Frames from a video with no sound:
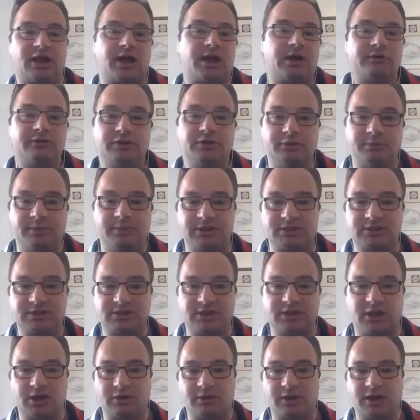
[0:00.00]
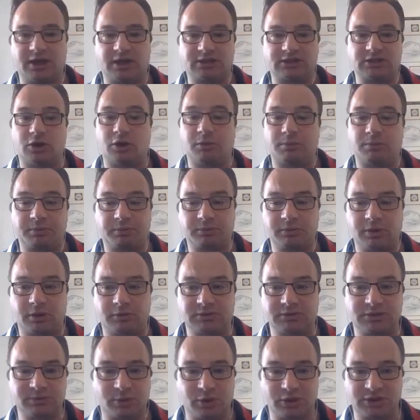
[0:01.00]
how are you meant to know how to
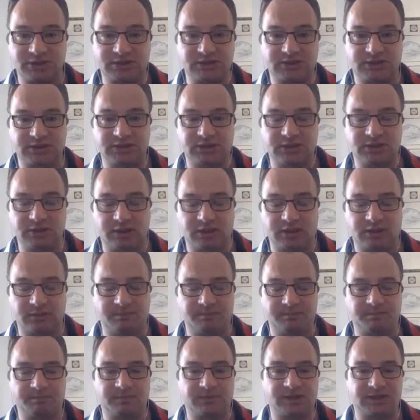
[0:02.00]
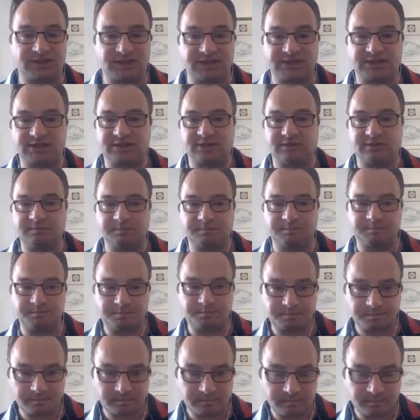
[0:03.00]
optimize the system?
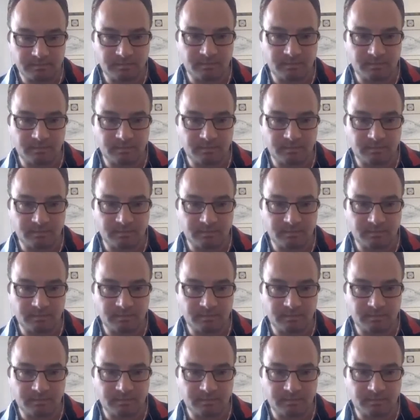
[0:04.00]
Yeah.